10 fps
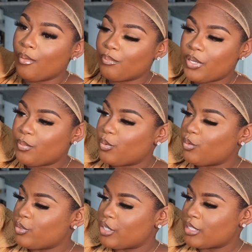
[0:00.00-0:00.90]
people
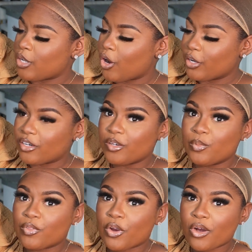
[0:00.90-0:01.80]
who just are good
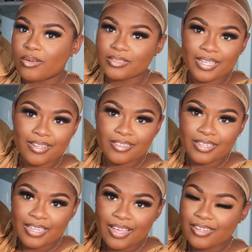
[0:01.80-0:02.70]
with curls. Like, look
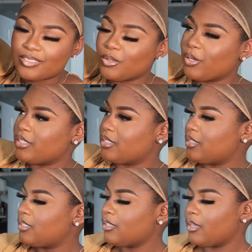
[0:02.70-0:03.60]
at that, it's
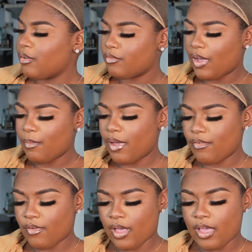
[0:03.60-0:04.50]
gorgeous.
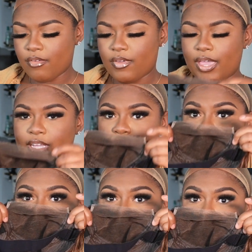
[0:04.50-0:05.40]
5x5
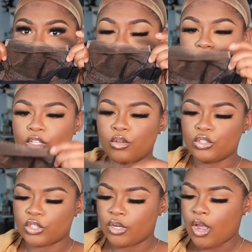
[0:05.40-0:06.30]
HD lace
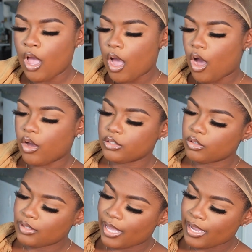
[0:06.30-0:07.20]
closure. I also
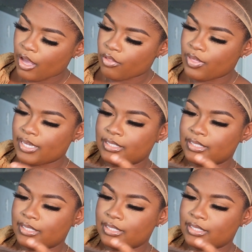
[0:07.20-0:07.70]
like how they